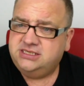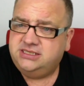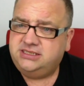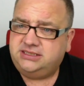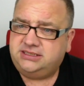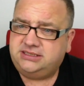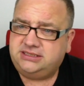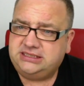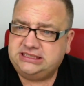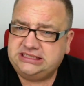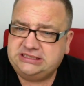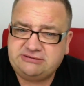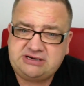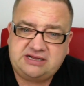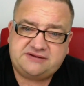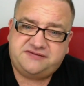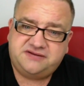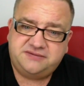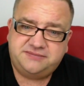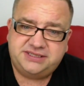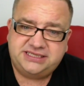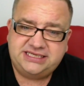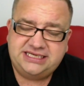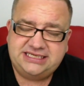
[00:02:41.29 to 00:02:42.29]

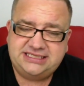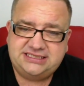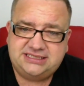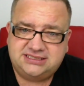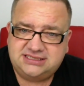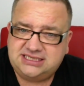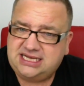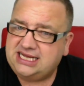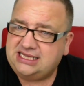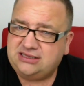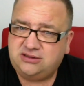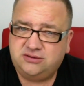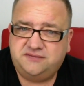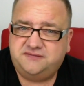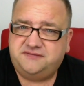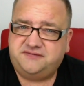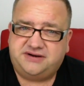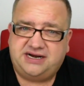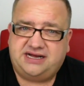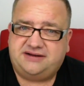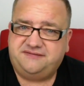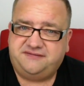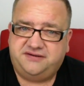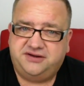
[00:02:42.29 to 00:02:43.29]
Rafa Benitez, I love
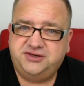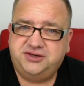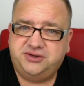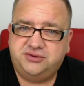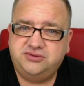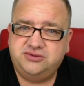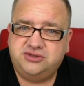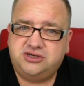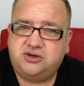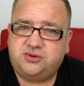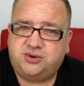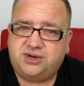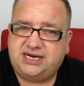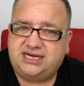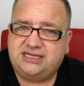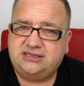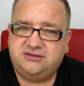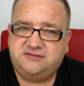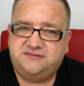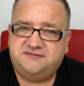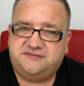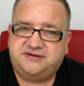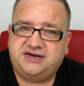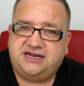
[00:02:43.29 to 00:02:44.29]
Rafa, you know I
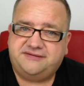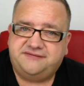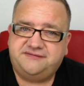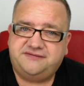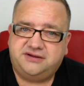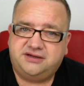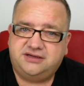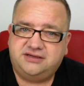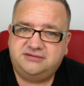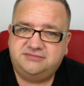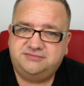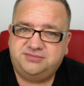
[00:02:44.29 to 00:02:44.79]
love Rafa,